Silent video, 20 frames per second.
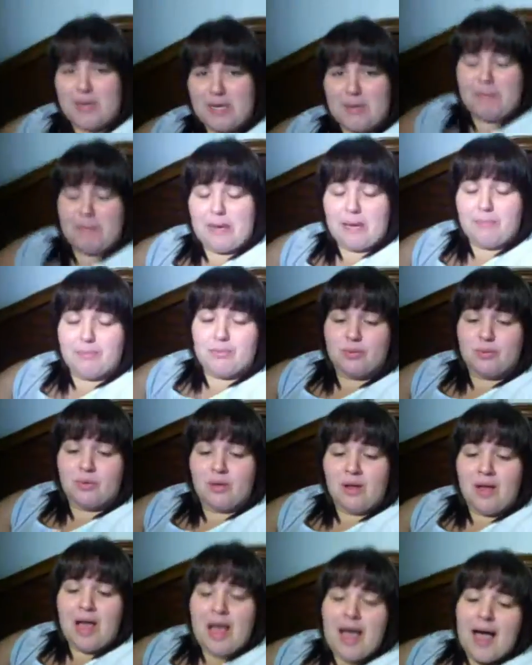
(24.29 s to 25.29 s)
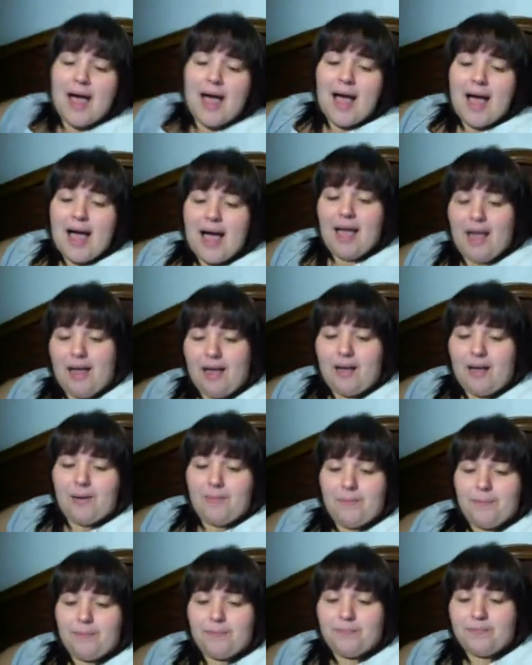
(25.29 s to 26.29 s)
many people.
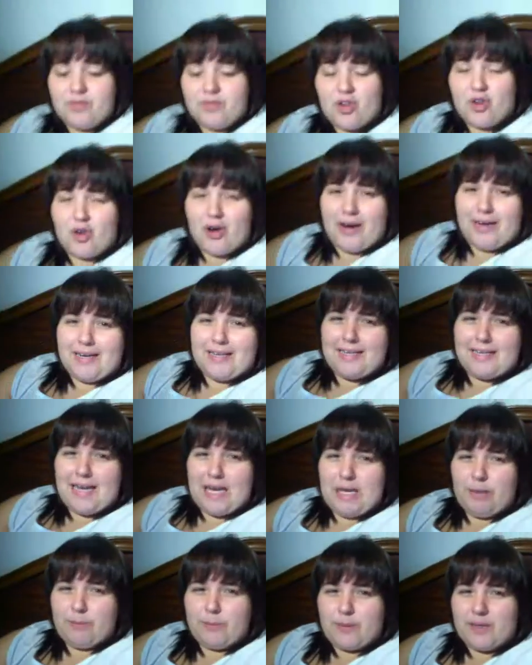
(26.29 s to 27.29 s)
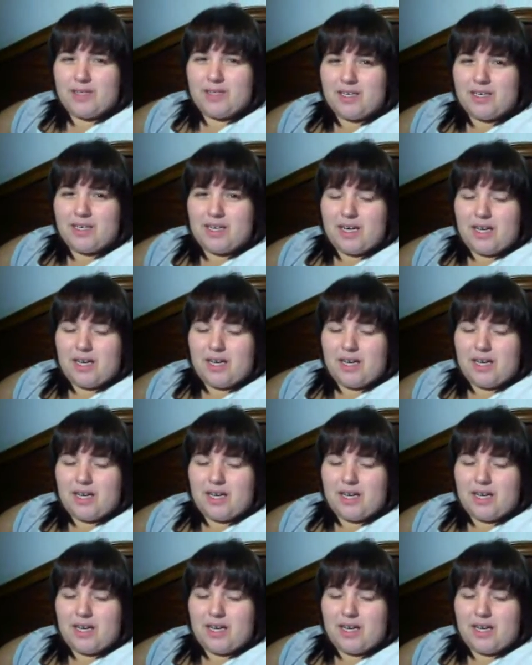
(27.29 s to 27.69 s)
Trying to keep it,